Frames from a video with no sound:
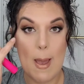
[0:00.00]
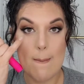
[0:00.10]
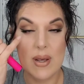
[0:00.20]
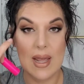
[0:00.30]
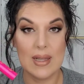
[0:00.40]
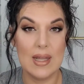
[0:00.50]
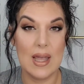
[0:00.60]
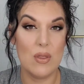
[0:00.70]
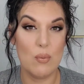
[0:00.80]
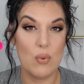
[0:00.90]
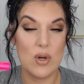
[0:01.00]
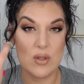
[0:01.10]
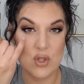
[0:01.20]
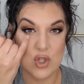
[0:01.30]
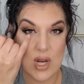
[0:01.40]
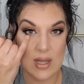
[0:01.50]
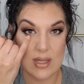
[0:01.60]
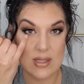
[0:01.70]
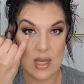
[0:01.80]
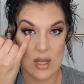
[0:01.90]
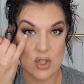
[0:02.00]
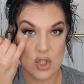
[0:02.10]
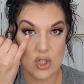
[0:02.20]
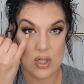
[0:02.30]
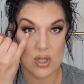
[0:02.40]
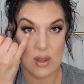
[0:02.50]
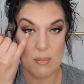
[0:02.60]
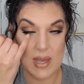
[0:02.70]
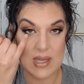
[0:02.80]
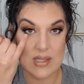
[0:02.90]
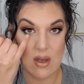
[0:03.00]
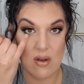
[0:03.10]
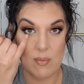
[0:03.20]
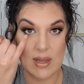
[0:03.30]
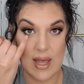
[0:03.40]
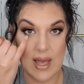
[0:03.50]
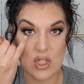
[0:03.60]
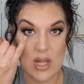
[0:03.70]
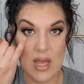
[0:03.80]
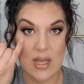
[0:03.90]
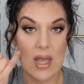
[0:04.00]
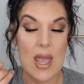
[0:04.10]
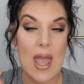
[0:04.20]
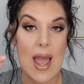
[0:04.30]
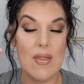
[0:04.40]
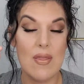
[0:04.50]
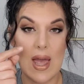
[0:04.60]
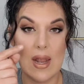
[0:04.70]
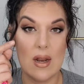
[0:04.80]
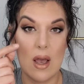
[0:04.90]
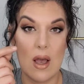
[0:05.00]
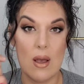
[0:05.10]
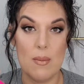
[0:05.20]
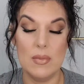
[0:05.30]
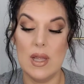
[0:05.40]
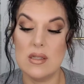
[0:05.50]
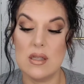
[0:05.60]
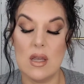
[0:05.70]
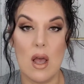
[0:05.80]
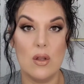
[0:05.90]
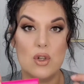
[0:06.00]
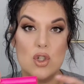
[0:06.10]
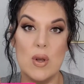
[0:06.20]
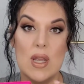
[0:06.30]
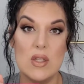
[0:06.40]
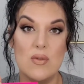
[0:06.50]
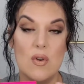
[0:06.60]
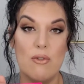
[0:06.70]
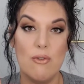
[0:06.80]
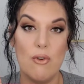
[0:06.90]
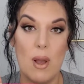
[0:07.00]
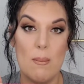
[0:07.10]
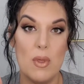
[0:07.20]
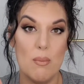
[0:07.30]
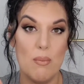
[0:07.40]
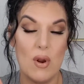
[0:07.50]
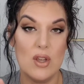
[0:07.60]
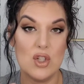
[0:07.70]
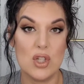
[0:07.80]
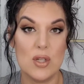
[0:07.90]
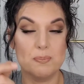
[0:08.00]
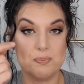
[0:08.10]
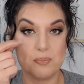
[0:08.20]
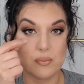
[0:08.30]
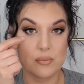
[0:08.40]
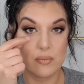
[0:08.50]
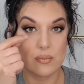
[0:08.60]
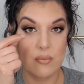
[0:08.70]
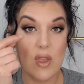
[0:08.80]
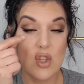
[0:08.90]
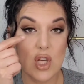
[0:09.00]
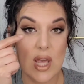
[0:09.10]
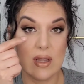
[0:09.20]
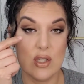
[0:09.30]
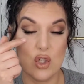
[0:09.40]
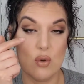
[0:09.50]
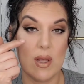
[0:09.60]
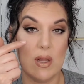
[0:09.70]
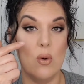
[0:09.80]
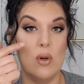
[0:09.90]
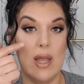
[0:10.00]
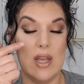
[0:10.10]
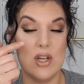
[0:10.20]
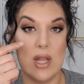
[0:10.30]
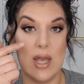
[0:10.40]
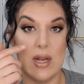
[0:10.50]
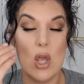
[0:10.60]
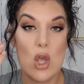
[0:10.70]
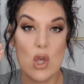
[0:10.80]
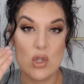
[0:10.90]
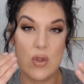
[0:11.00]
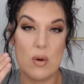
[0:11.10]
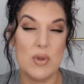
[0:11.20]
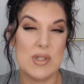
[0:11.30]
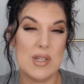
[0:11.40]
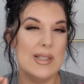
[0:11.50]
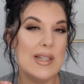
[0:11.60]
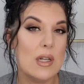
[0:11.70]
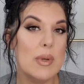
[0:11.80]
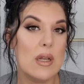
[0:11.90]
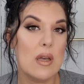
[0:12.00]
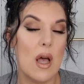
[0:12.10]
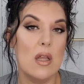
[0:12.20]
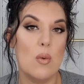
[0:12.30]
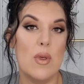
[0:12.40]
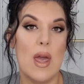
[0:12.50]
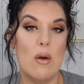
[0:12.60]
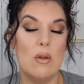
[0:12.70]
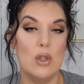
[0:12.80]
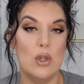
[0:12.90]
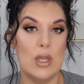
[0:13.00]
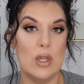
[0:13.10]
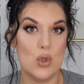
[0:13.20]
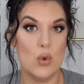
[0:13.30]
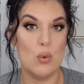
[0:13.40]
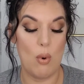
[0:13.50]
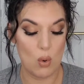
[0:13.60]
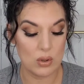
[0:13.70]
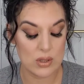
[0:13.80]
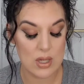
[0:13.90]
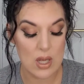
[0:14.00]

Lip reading: but I let the bristles gently touch the base of my lash line, and that lets the color transfer from the brush gently to my lower lash line so that it puts a little bit of color without looking too bold.